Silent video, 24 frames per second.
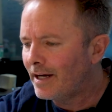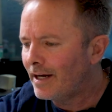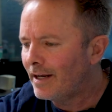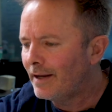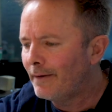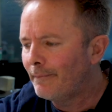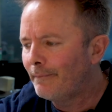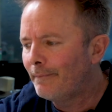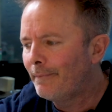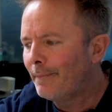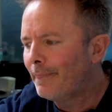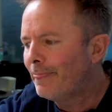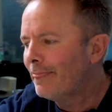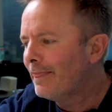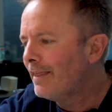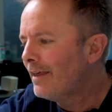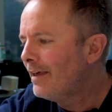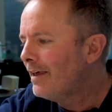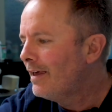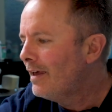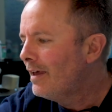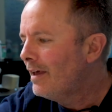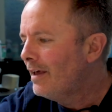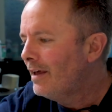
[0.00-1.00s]
night.
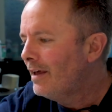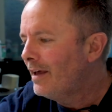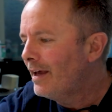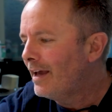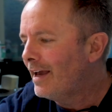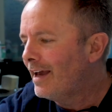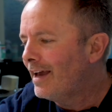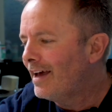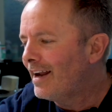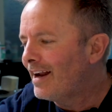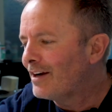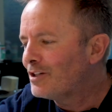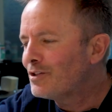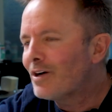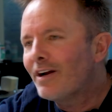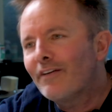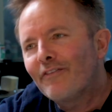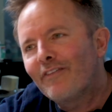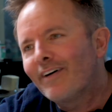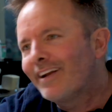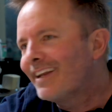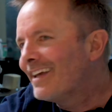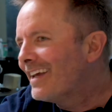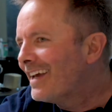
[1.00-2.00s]
And I try to
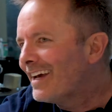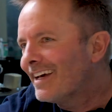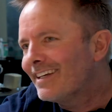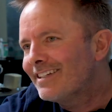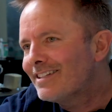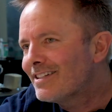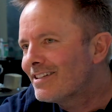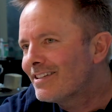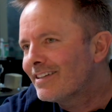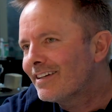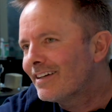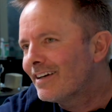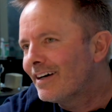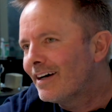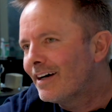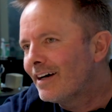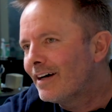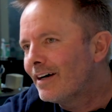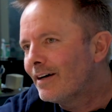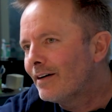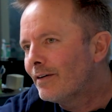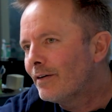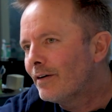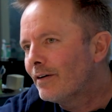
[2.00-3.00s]
find a guest
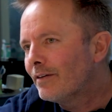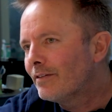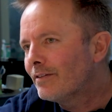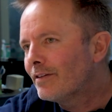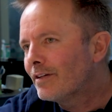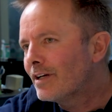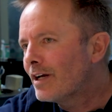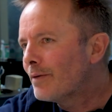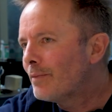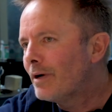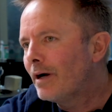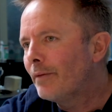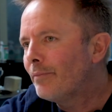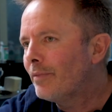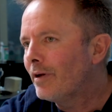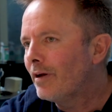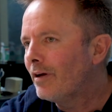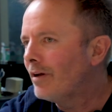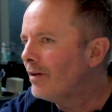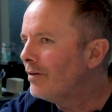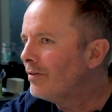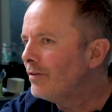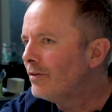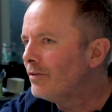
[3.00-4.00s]
uh, to come up
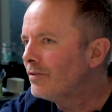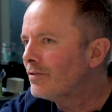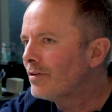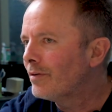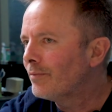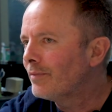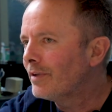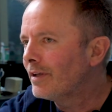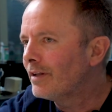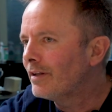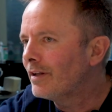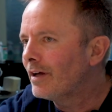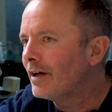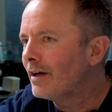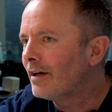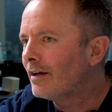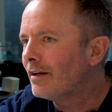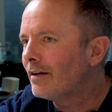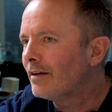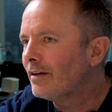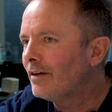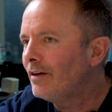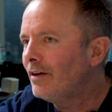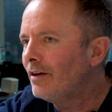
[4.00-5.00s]
and do something
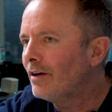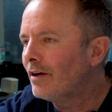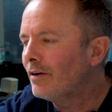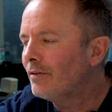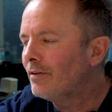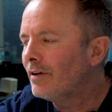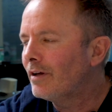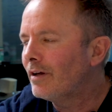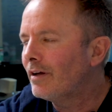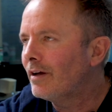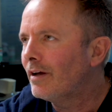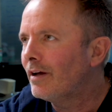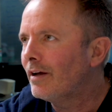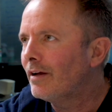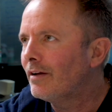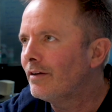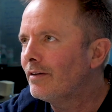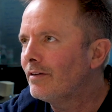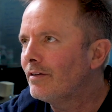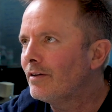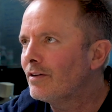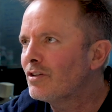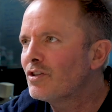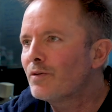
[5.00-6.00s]
that you know that,
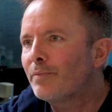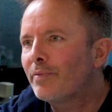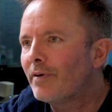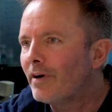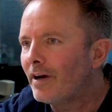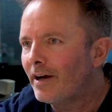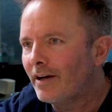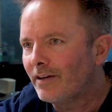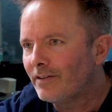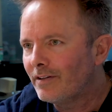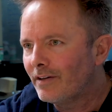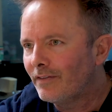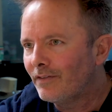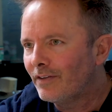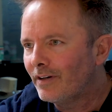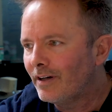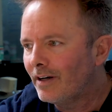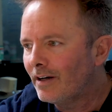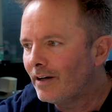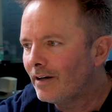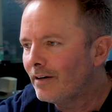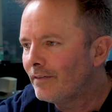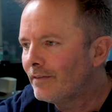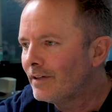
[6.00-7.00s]
a surprise every
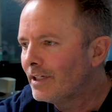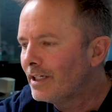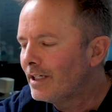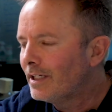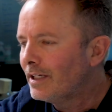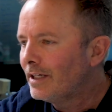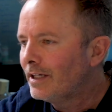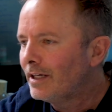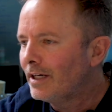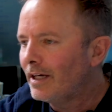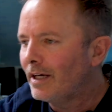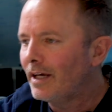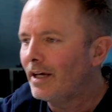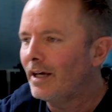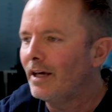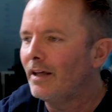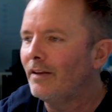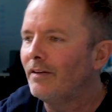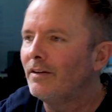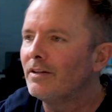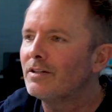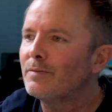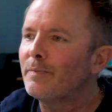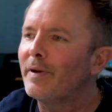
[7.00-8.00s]
year.
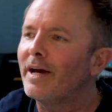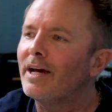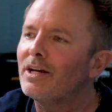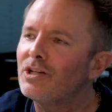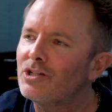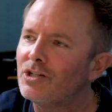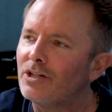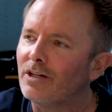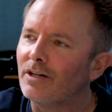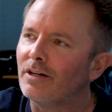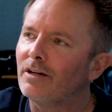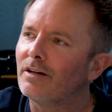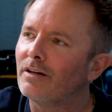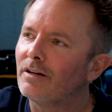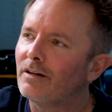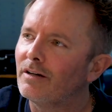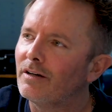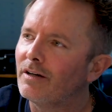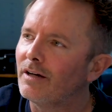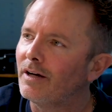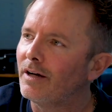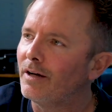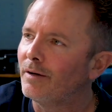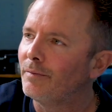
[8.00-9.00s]
And this past year,
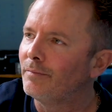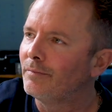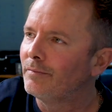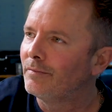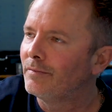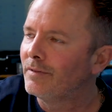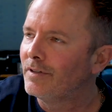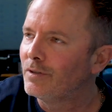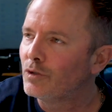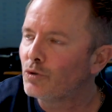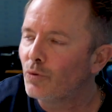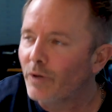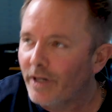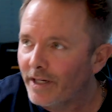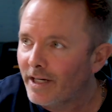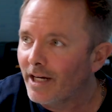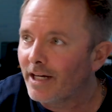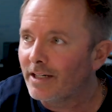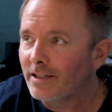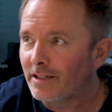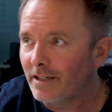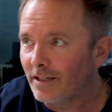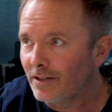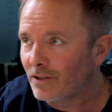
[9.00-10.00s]
um,
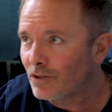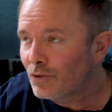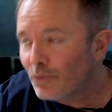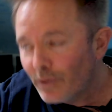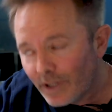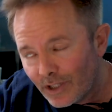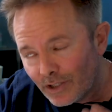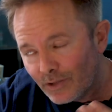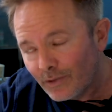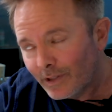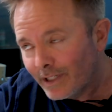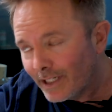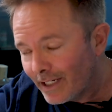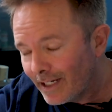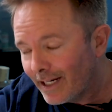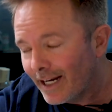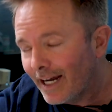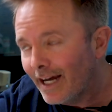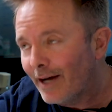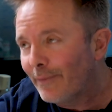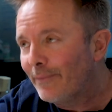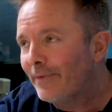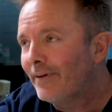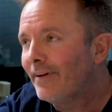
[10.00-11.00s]
2019, because 2020 didn't
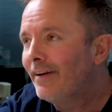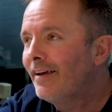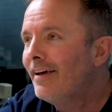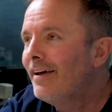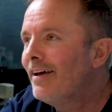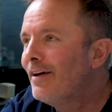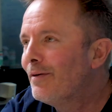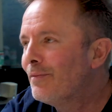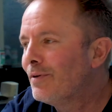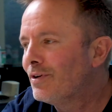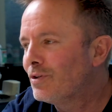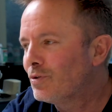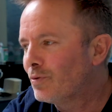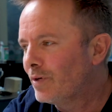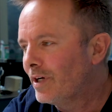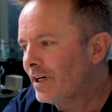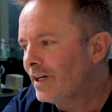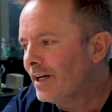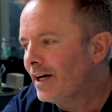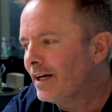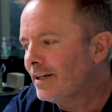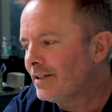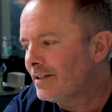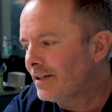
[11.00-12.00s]
happen, but
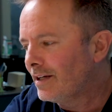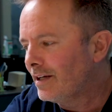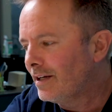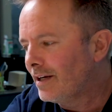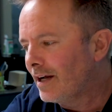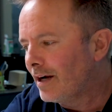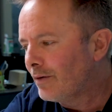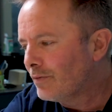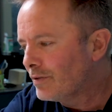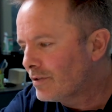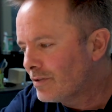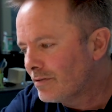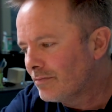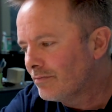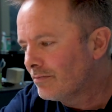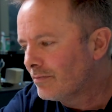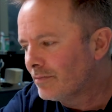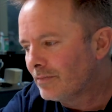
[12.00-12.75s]
2019, I was,